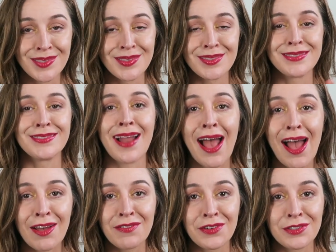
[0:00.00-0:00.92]
So this is
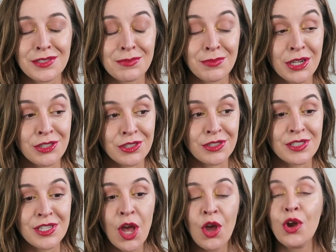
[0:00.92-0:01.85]
not a first
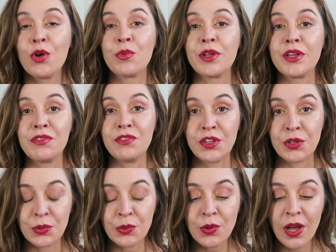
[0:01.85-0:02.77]
impressions
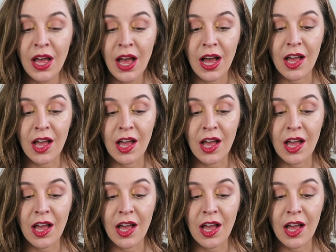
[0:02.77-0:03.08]
review.